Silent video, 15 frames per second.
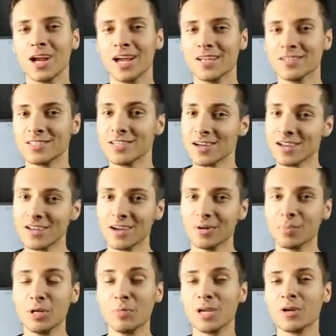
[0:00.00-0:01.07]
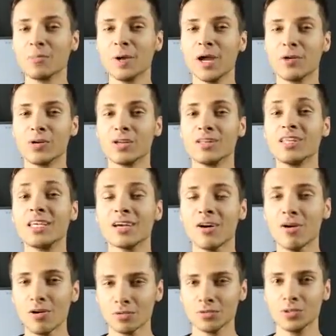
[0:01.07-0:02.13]
and today I'm going to be comparing the
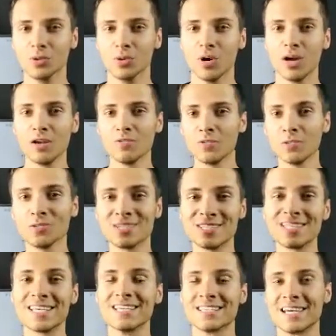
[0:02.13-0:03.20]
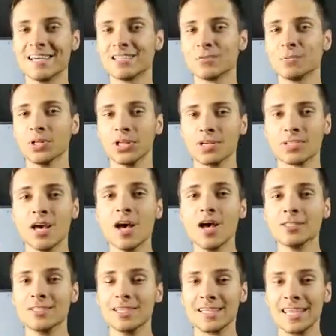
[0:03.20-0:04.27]
all-new iPhone 6s Plus
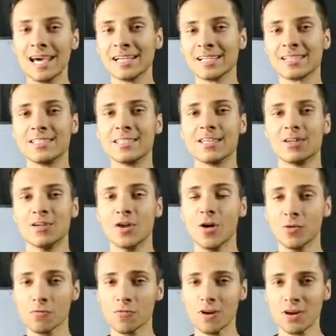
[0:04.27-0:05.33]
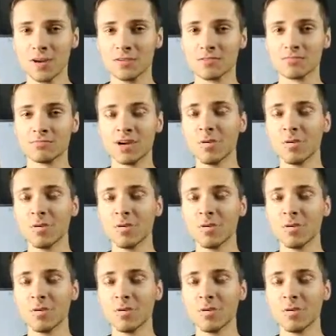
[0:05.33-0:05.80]
to the Galaxy Note 5.